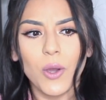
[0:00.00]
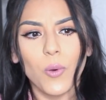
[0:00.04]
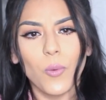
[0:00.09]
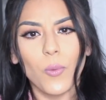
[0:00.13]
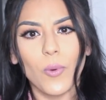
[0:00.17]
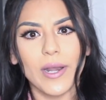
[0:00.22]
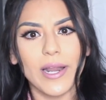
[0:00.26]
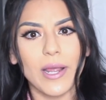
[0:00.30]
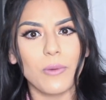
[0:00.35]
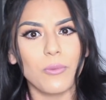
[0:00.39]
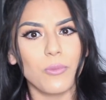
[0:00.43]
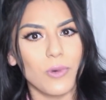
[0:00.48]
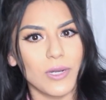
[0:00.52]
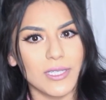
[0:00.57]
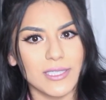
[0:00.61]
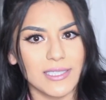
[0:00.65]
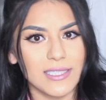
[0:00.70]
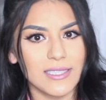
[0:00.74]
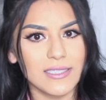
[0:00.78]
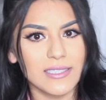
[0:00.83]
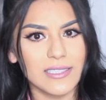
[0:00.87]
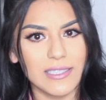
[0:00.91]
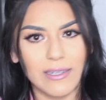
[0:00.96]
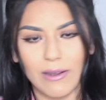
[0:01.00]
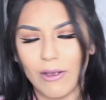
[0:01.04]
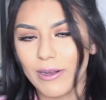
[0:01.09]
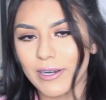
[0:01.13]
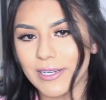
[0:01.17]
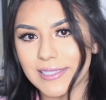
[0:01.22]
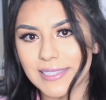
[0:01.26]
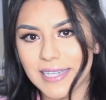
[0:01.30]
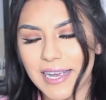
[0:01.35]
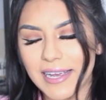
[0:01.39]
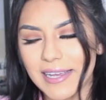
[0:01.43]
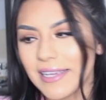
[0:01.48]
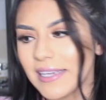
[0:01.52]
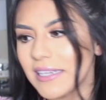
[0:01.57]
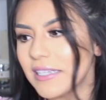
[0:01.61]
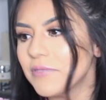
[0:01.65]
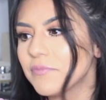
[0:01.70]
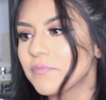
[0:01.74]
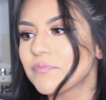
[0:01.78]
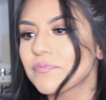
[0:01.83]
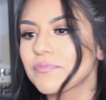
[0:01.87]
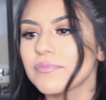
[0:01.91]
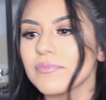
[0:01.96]
when I wasn't on a
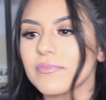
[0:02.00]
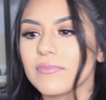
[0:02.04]
diet.